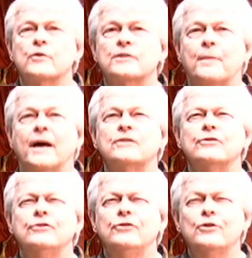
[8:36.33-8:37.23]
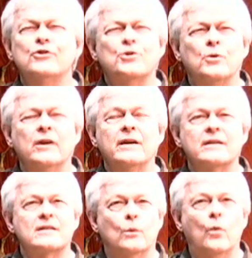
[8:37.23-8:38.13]
response usually
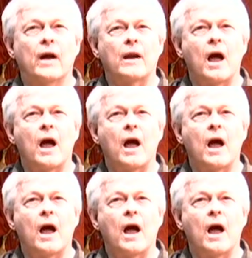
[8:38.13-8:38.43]
is the one